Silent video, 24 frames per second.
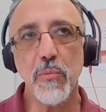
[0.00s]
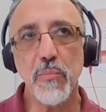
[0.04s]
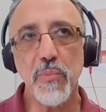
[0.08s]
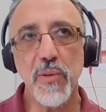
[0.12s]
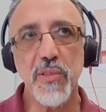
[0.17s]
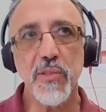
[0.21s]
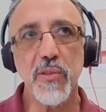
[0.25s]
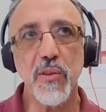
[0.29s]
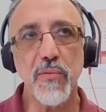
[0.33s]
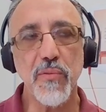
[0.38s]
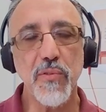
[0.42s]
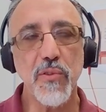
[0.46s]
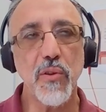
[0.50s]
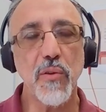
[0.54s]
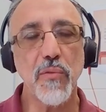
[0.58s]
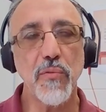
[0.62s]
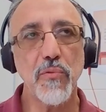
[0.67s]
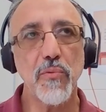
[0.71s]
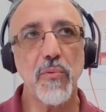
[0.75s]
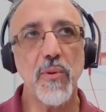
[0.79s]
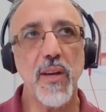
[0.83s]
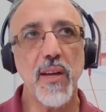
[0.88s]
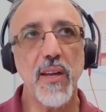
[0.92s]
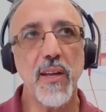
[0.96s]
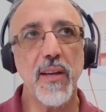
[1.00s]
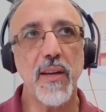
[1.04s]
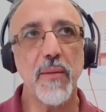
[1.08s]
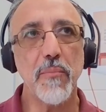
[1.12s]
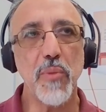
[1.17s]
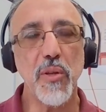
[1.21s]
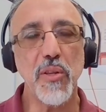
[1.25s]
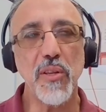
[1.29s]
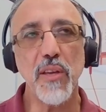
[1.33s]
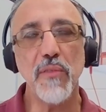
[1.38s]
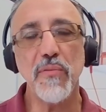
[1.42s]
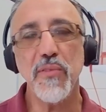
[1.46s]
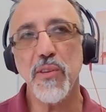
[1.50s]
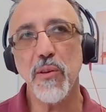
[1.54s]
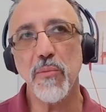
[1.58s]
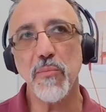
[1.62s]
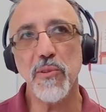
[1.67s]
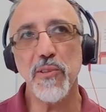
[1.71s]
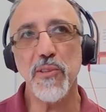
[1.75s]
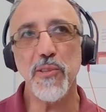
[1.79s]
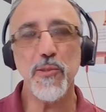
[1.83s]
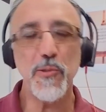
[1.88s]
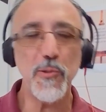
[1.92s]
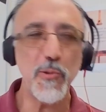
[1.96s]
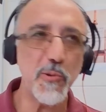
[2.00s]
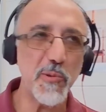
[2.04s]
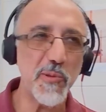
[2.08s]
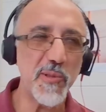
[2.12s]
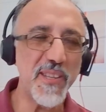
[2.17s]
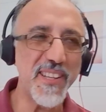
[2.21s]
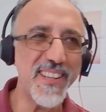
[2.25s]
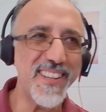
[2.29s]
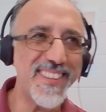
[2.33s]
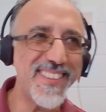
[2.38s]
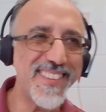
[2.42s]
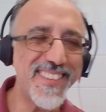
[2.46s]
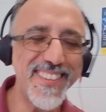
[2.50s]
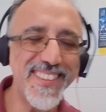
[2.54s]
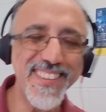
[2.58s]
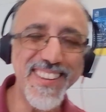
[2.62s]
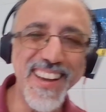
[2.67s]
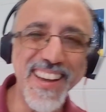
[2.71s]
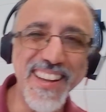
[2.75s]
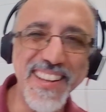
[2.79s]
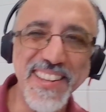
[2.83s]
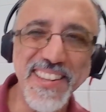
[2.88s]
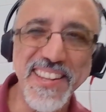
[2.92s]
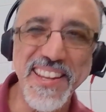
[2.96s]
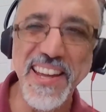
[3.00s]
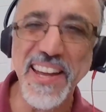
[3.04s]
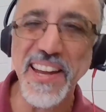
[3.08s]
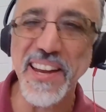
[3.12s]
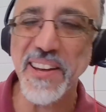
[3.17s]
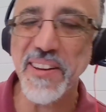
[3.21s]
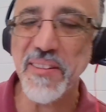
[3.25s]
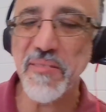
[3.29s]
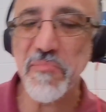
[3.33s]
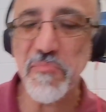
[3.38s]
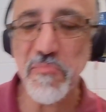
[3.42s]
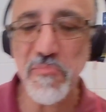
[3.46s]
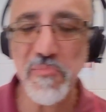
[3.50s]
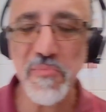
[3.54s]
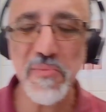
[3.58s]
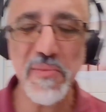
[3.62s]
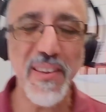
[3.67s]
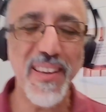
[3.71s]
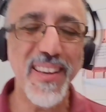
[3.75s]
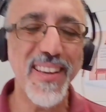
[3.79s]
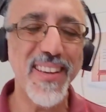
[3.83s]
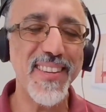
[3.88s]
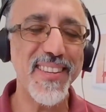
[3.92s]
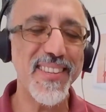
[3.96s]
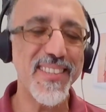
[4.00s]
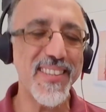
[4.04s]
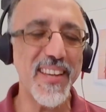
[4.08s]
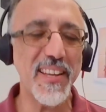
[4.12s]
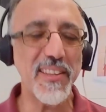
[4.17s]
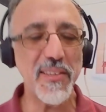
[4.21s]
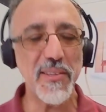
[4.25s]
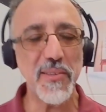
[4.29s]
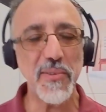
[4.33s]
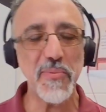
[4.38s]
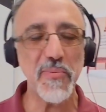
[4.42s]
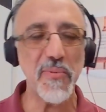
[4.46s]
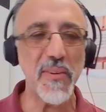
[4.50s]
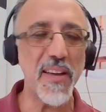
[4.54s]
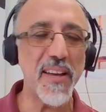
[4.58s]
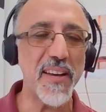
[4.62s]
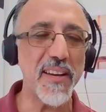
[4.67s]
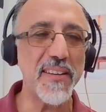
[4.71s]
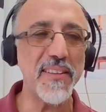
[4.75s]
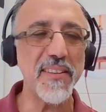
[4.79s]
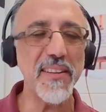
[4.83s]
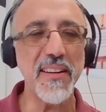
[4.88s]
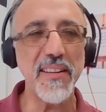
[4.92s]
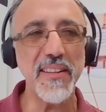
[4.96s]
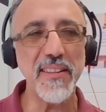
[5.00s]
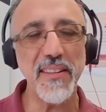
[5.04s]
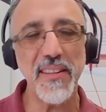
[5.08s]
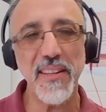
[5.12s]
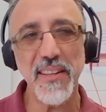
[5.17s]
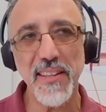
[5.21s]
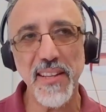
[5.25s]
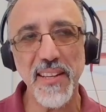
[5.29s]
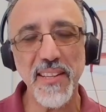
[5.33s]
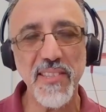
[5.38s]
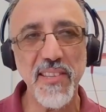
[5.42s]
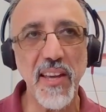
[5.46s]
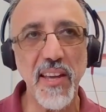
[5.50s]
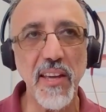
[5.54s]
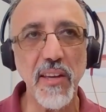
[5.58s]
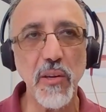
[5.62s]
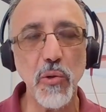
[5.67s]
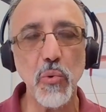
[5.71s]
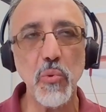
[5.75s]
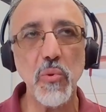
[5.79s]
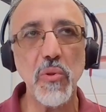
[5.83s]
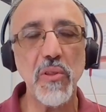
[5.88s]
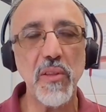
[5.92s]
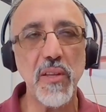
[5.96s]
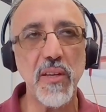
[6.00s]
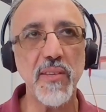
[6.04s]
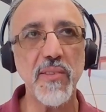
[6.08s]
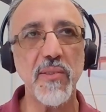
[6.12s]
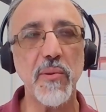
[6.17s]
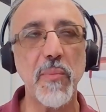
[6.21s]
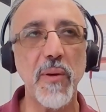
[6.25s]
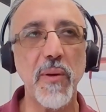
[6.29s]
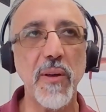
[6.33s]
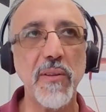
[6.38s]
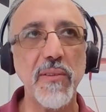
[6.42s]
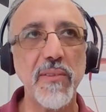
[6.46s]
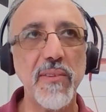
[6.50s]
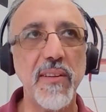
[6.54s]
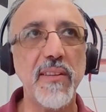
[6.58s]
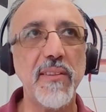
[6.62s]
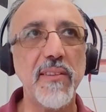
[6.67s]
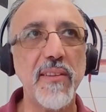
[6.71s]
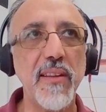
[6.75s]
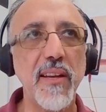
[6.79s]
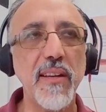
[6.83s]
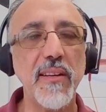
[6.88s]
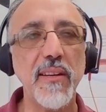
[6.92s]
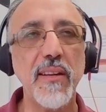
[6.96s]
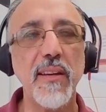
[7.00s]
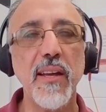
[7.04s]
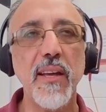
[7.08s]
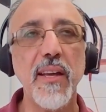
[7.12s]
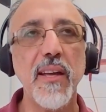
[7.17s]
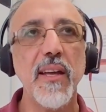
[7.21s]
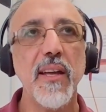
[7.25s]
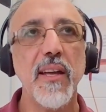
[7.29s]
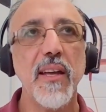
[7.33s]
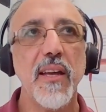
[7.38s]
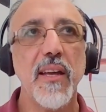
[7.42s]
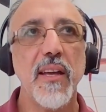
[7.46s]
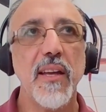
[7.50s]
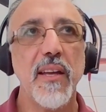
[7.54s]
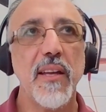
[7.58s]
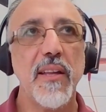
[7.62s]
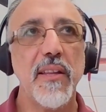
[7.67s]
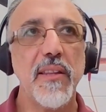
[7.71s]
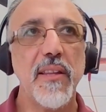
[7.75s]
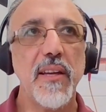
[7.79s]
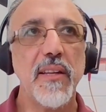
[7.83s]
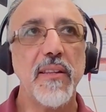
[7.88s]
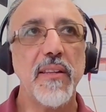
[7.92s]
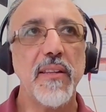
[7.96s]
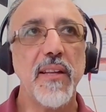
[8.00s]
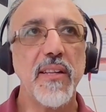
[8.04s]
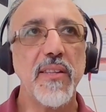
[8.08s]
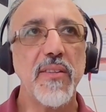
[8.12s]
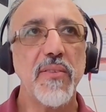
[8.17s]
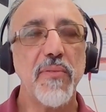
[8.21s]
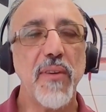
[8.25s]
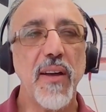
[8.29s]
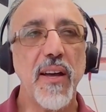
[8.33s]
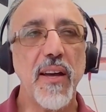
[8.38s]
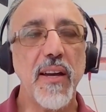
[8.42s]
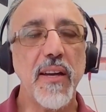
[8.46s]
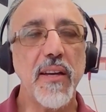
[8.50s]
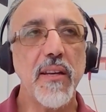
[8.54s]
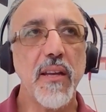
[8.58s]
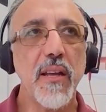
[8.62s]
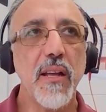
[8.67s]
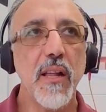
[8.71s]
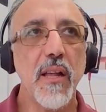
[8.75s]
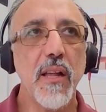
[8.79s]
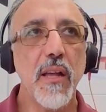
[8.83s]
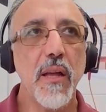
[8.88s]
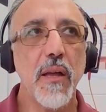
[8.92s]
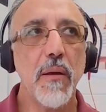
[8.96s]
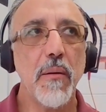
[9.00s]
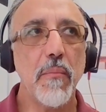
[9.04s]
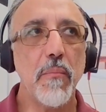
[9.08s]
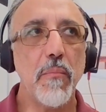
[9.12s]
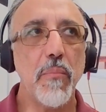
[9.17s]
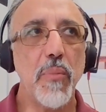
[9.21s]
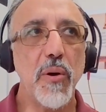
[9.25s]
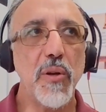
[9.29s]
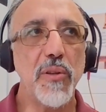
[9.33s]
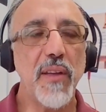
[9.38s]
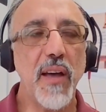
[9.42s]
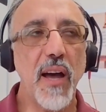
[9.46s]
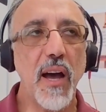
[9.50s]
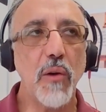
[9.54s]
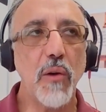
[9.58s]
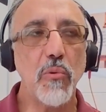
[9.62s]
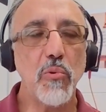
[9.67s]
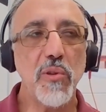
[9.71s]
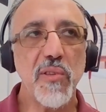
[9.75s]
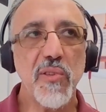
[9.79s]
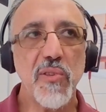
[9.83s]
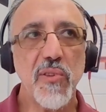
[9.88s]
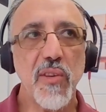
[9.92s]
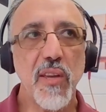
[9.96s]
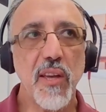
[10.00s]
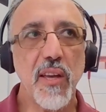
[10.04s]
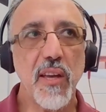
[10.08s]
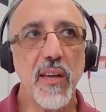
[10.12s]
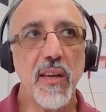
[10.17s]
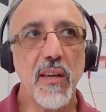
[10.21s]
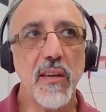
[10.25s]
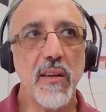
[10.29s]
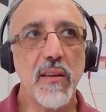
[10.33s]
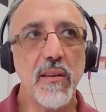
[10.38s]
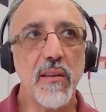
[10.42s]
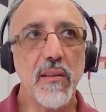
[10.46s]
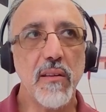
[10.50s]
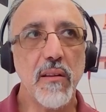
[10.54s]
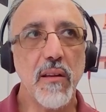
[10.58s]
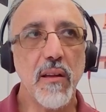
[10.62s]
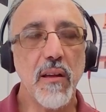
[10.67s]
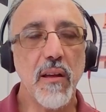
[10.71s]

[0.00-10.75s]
piece of software? But if somebody's used it and they're satisfied and they're saying good things about it, then that's fine. But I would say